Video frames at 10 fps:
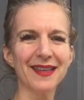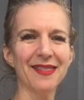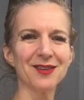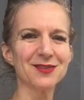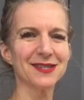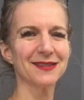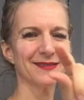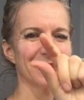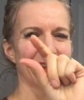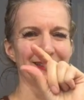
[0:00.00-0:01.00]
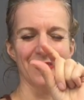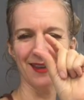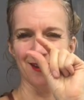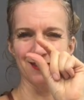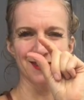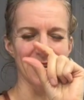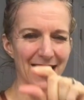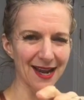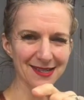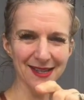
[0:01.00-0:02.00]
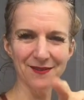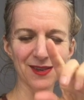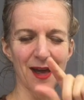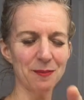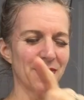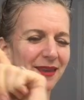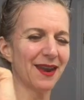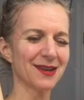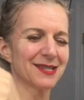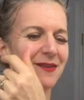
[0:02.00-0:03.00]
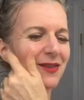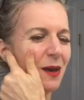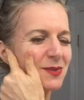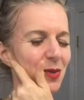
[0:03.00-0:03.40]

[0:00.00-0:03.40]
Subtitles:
then there's the next level up and the next level up.